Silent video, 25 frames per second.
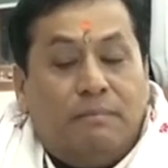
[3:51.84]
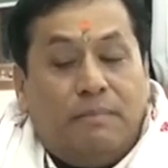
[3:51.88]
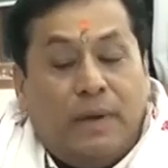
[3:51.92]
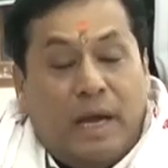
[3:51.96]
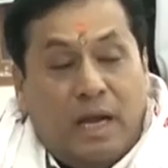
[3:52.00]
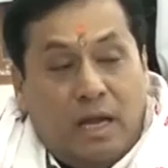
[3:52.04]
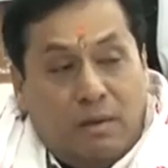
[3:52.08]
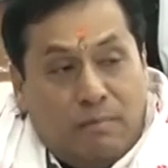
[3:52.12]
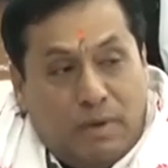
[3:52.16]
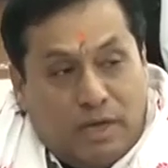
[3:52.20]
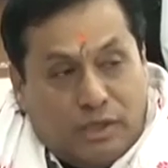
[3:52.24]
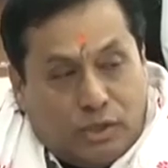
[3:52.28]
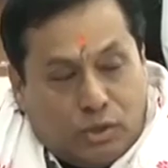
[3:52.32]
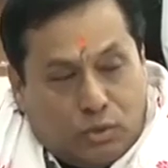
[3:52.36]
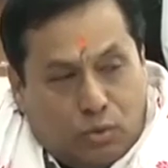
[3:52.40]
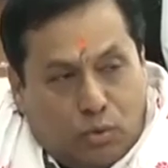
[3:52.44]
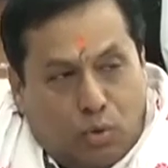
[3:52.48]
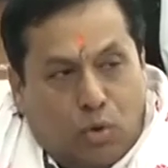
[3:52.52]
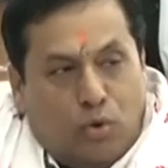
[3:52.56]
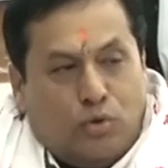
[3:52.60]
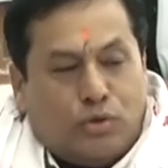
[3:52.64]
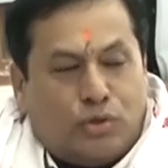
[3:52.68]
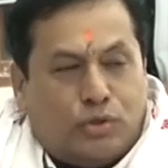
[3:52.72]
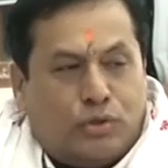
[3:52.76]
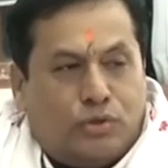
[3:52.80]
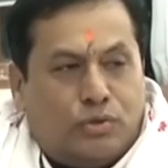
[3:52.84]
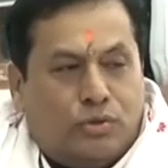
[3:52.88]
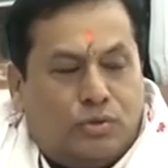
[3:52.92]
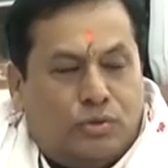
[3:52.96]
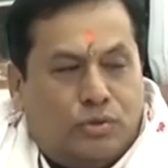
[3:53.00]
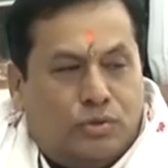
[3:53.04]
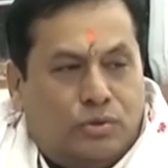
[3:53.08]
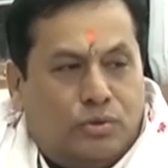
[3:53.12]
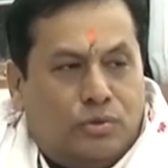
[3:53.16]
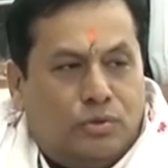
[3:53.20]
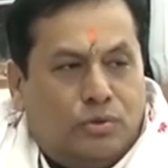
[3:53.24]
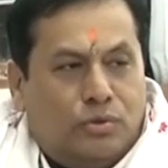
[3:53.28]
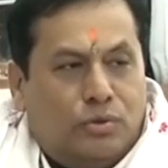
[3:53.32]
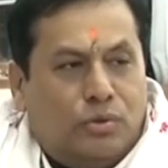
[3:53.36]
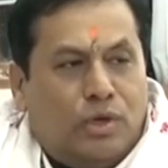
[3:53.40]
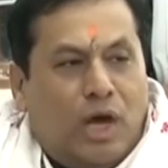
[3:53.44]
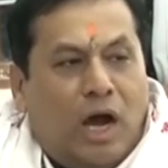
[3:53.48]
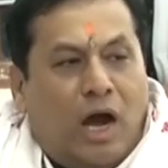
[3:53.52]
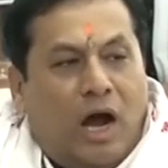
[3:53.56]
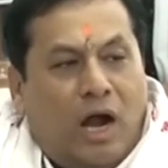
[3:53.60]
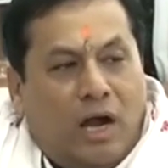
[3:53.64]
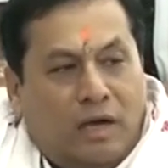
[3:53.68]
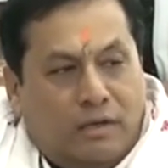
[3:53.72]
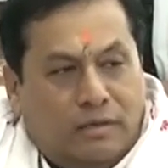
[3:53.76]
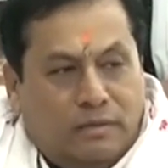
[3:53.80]
very much close to the
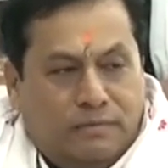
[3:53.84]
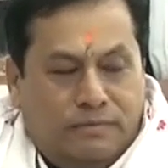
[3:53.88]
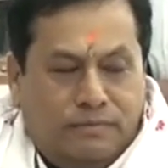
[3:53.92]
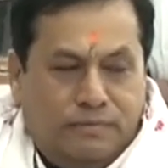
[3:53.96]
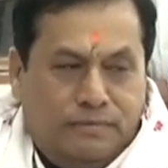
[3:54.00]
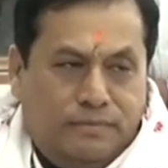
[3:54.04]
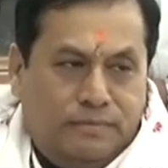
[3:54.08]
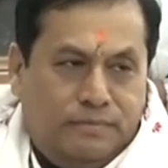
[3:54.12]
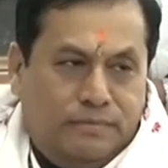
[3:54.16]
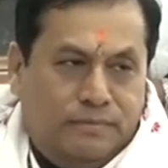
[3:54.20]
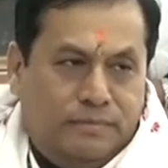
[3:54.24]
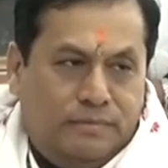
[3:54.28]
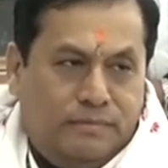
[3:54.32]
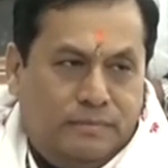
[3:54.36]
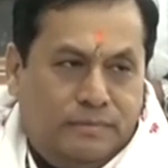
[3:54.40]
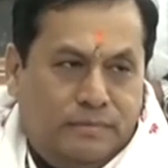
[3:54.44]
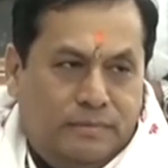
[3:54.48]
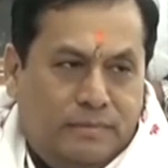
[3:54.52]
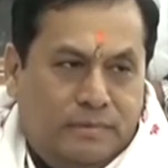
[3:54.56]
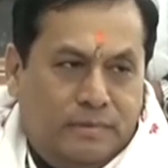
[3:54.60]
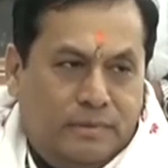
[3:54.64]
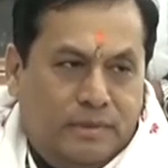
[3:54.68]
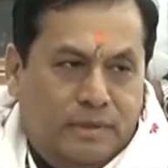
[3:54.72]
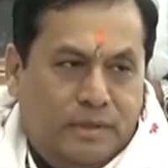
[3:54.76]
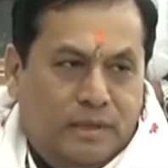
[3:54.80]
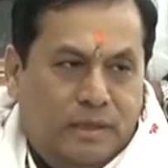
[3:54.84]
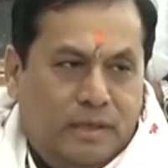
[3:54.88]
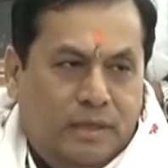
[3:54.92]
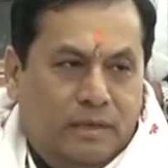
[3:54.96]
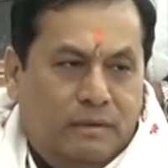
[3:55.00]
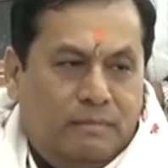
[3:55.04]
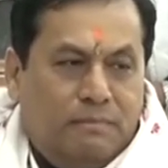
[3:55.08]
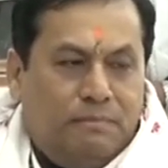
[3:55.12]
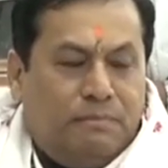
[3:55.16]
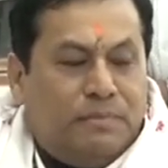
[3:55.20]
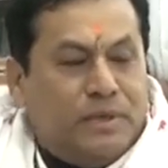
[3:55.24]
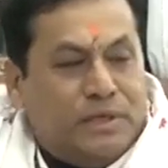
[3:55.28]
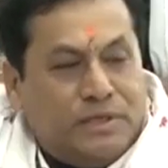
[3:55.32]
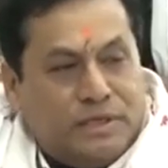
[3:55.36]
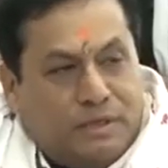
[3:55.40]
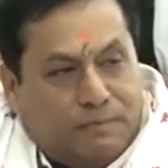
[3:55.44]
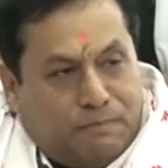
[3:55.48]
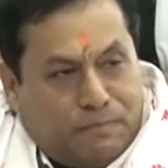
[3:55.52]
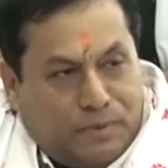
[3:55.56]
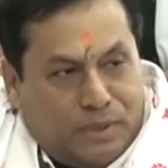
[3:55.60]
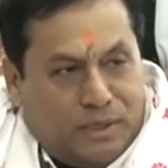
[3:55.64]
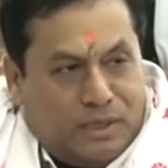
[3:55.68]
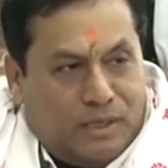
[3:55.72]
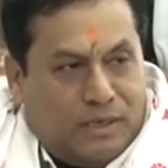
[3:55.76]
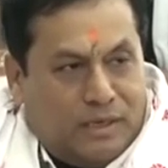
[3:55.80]
heart of B J
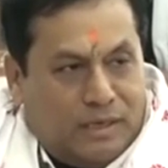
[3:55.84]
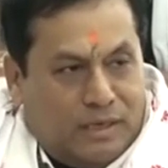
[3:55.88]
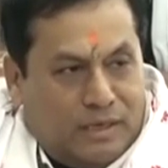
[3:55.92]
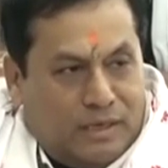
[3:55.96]
P.